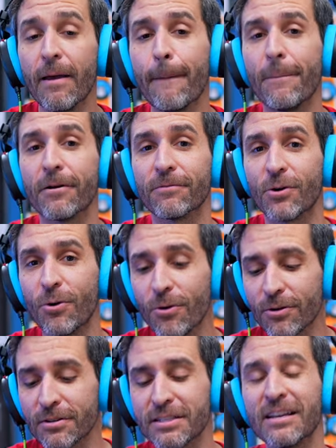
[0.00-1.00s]
But of
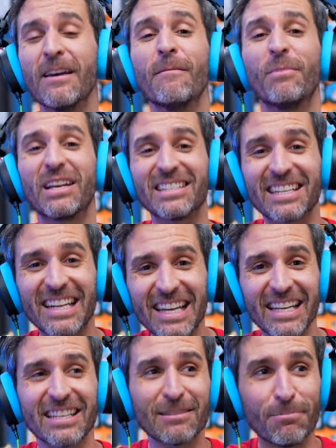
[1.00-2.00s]
course, because it
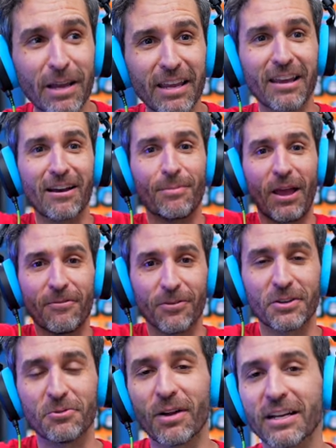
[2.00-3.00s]
is picking up every
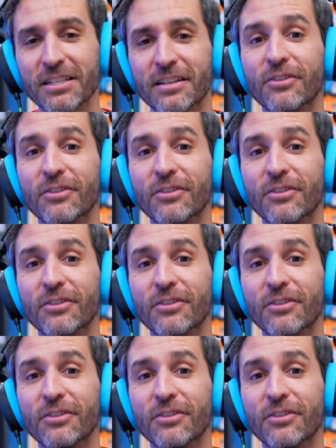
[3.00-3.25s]
direction.